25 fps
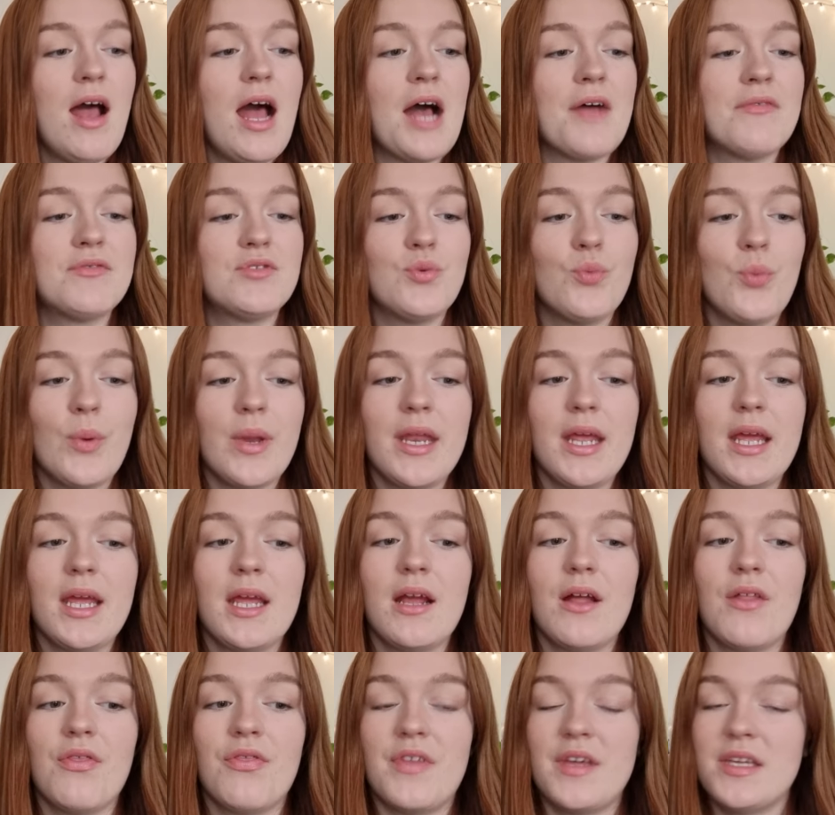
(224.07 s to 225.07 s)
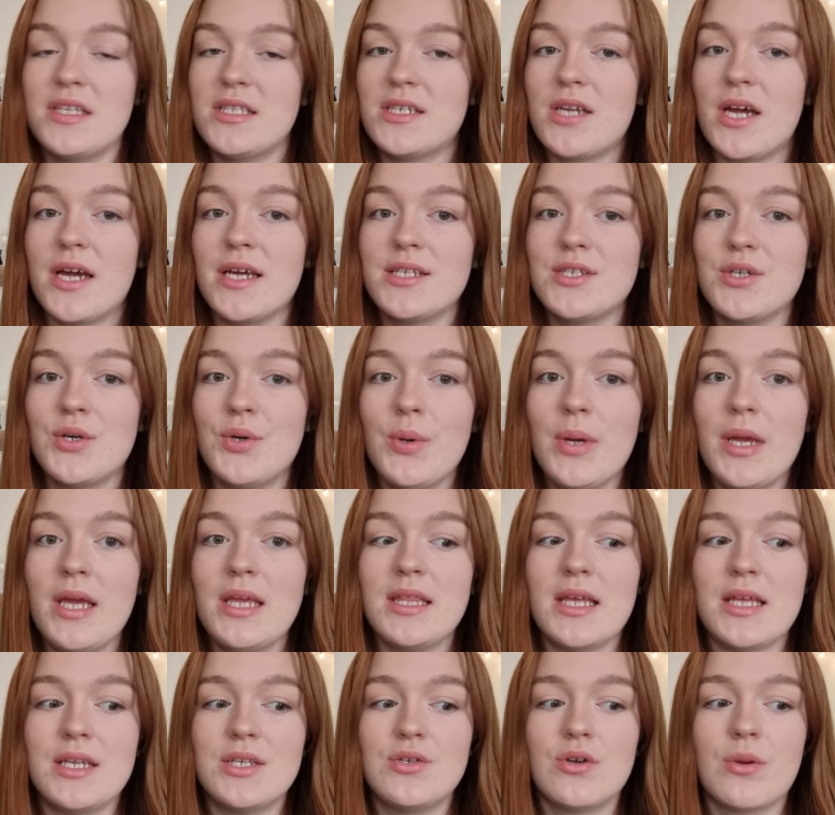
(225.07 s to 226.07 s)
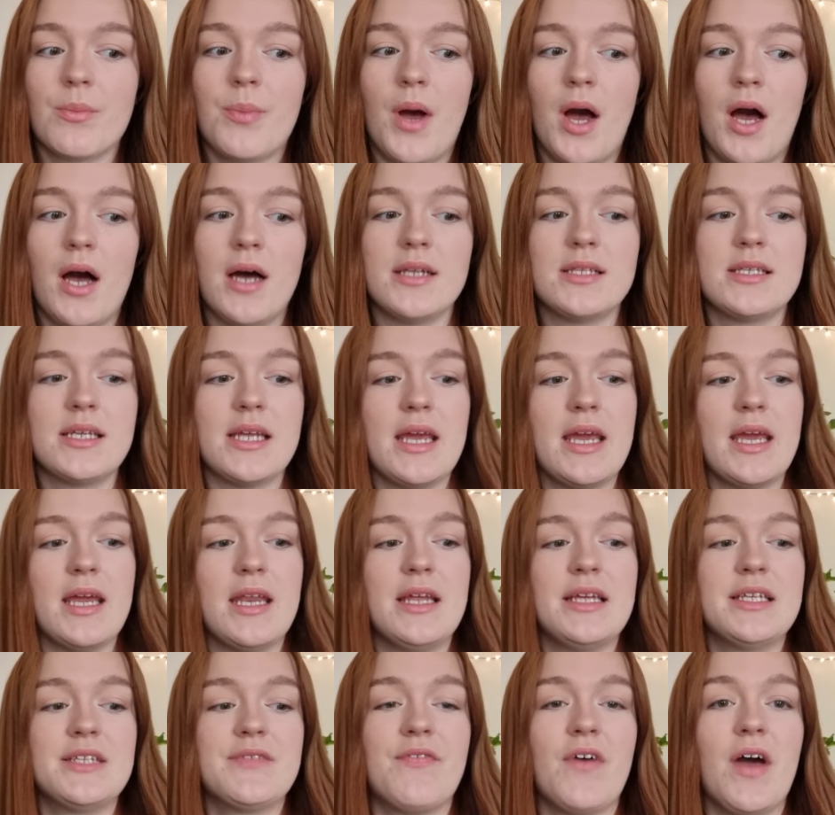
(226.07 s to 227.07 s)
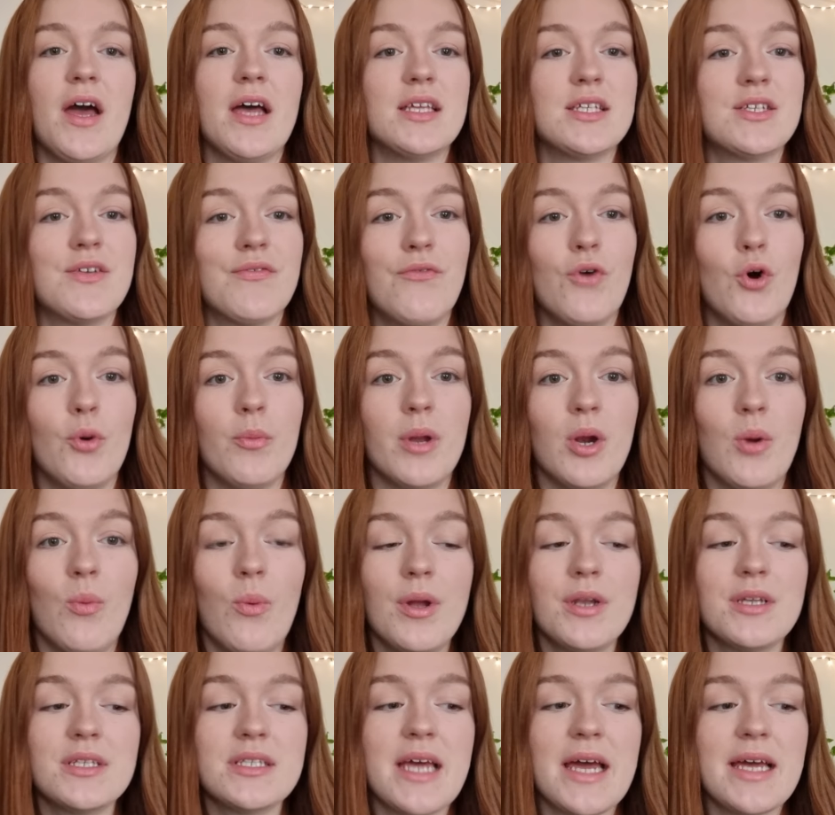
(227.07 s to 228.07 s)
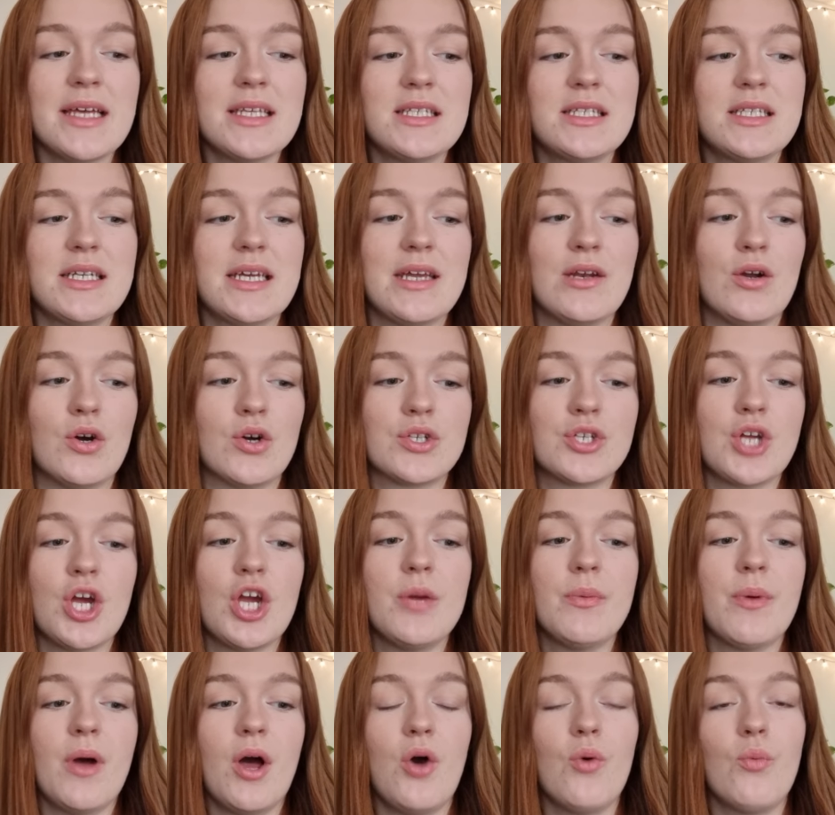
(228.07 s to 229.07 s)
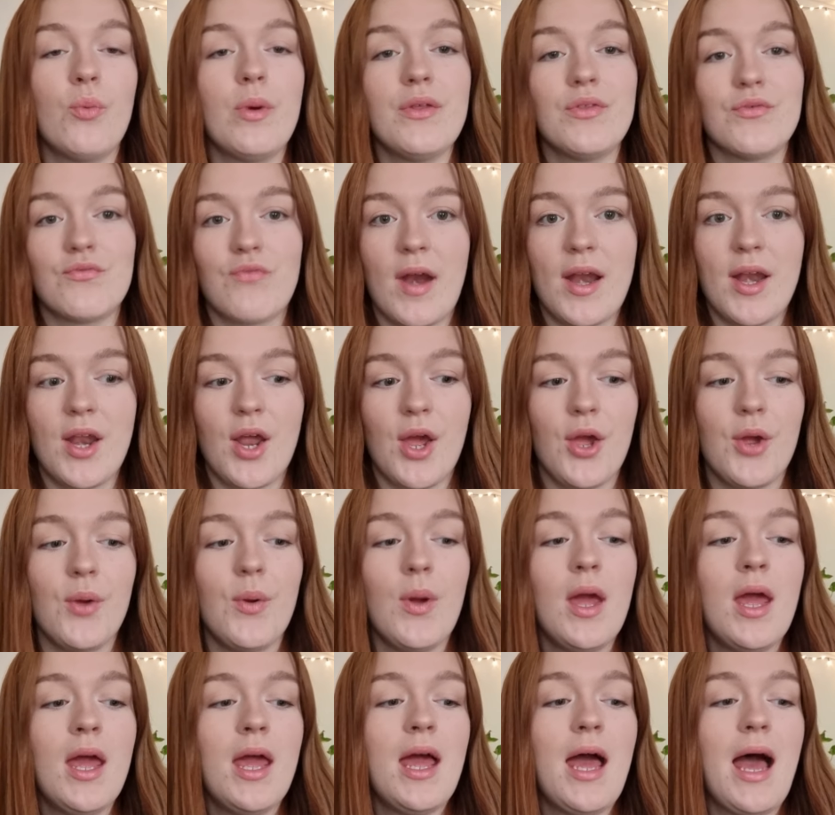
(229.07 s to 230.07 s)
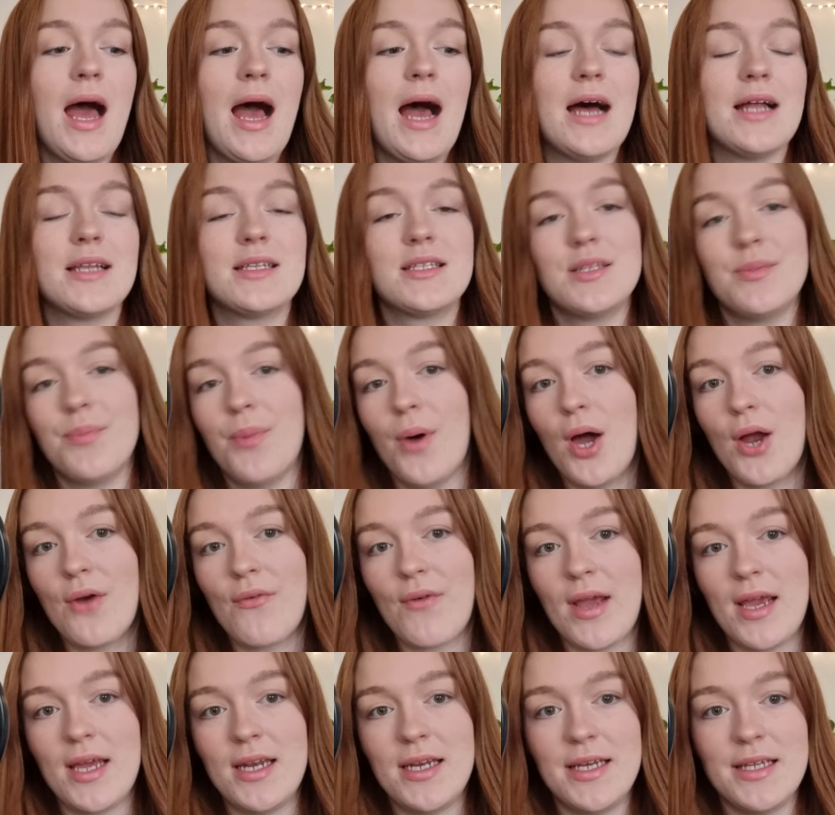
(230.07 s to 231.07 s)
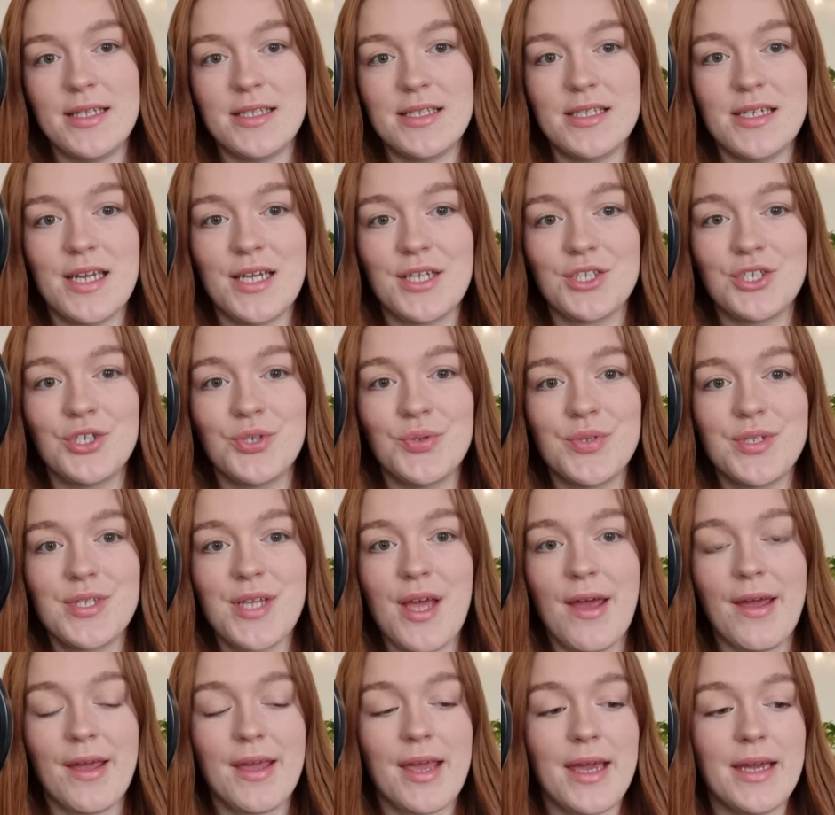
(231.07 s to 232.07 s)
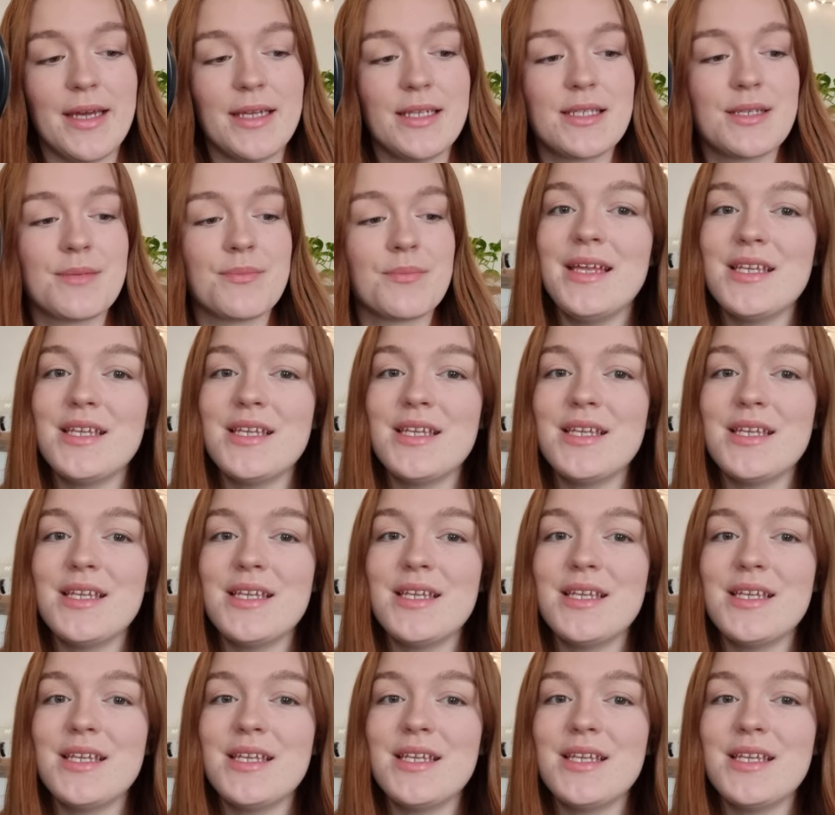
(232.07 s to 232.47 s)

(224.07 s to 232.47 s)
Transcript: After winning this title, he then took part in his first Formula One test in October with Renault at the Bahrain International Circuit.